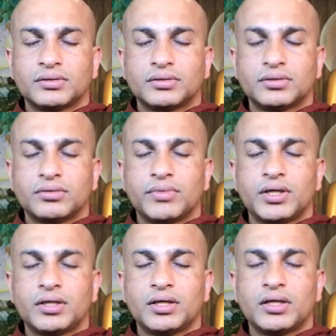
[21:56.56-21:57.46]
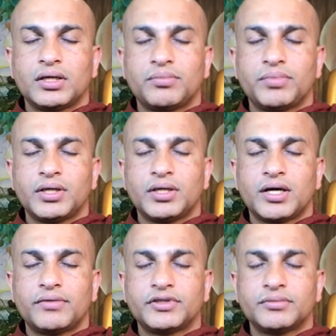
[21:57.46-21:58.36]
So mentally repeat
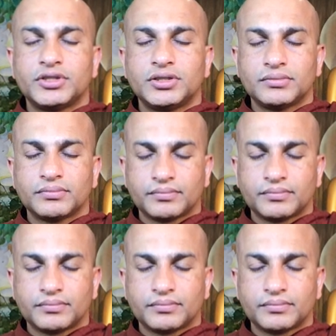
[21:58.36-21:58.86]
after me.